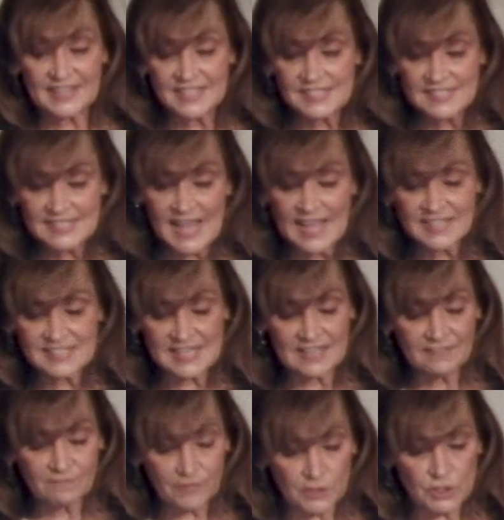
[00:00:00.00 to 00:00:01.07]
it says
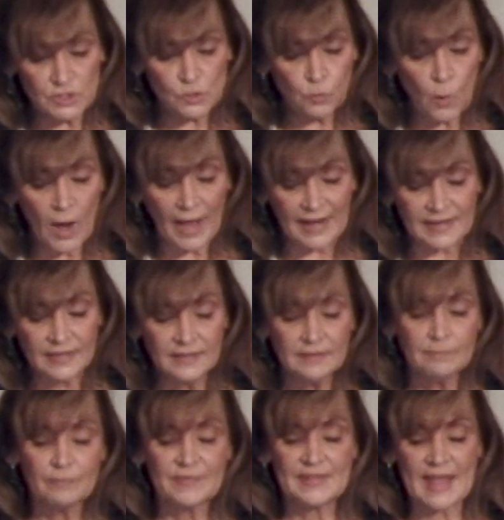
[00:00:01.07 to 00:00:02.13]
in verse 1
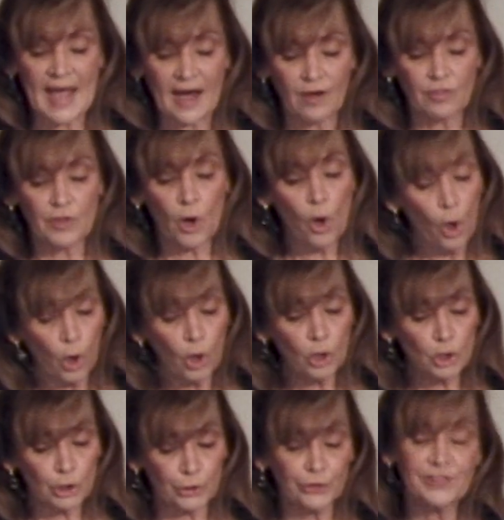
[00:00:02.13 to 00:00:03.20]
now the whole
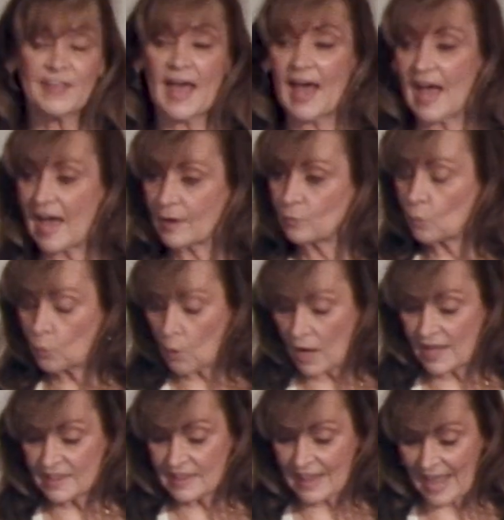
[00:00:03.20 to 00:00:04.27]
earth had
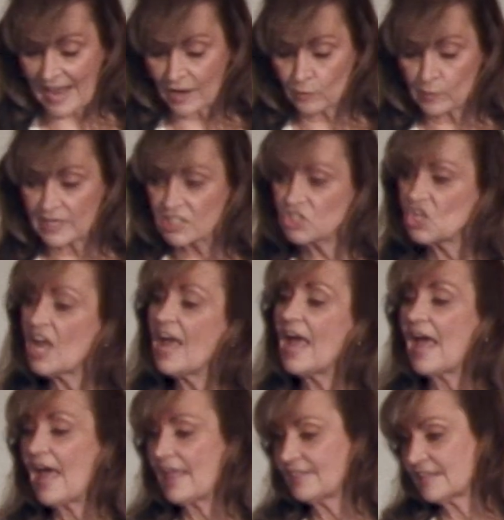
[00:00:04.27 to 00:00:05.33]
one language
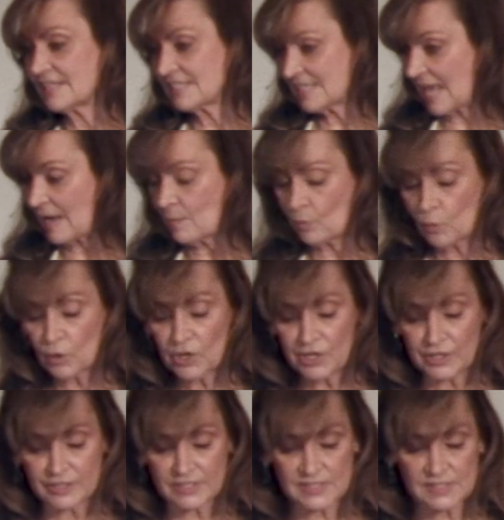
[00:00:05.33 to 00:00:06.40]
and the same
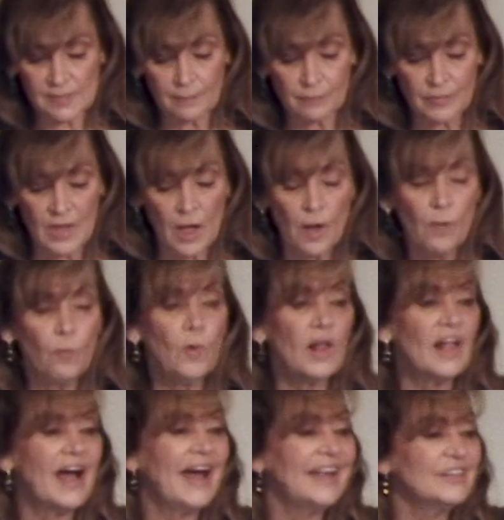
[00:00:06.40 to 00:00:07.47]
words.
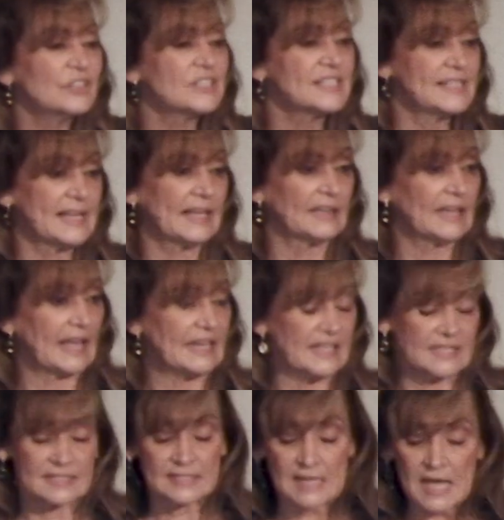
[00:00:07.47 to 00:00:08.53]
Well, understand,
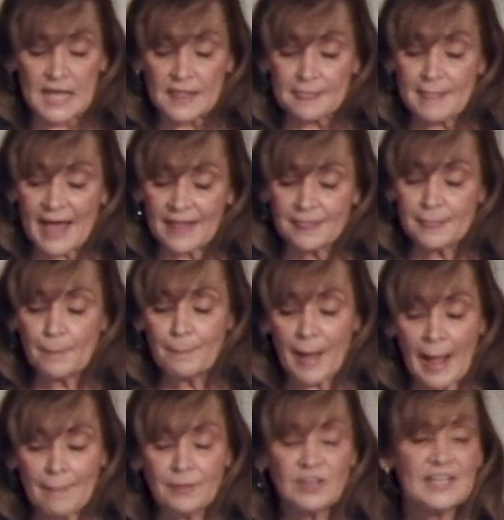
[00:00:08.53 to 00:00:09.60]
ladies, that the
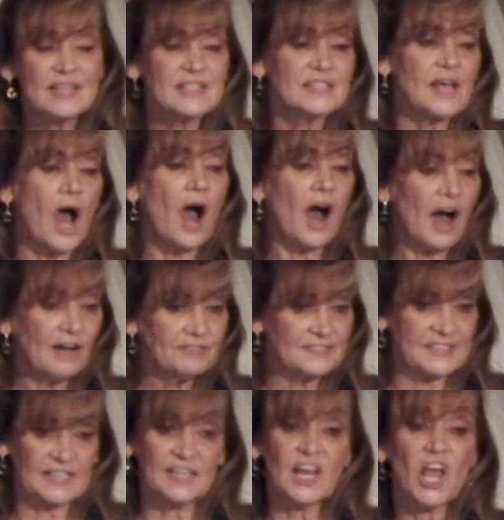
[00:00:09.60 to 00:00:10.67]
Bible is
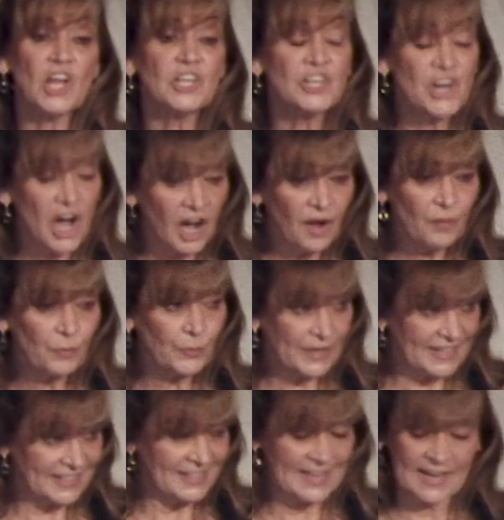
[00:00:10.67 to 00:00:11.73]
often not
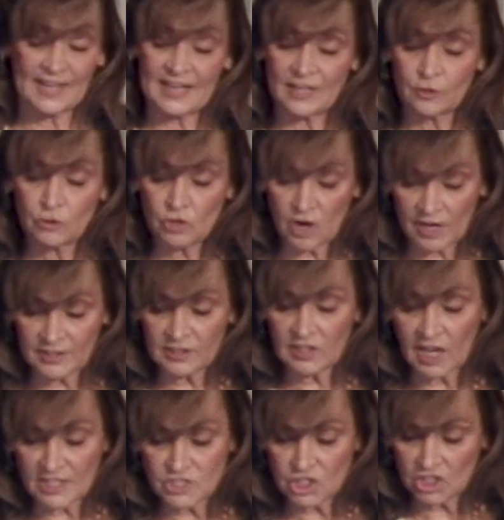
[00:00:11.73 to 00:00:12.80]
written in
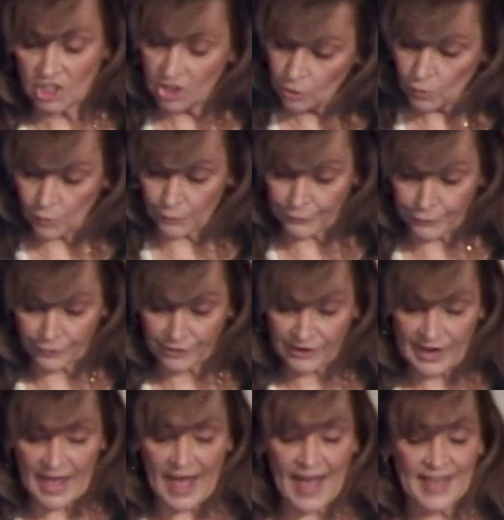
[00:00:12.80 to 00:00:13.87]
chronological order.
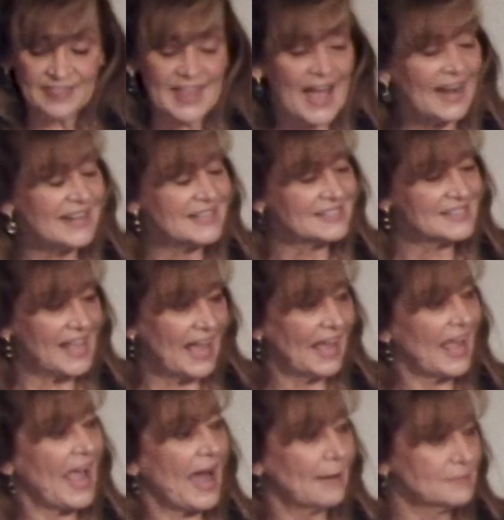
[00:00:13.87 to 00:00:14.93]
And that is
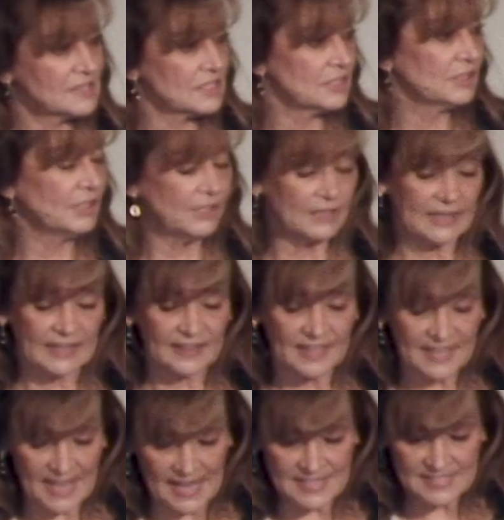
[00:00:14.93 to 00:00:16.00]
absolutely the
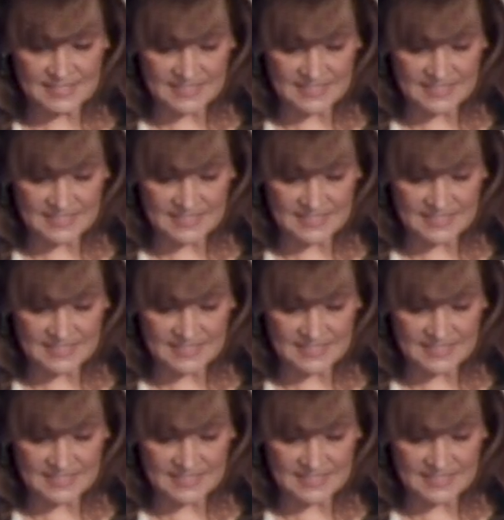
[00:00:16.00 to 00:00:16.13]
case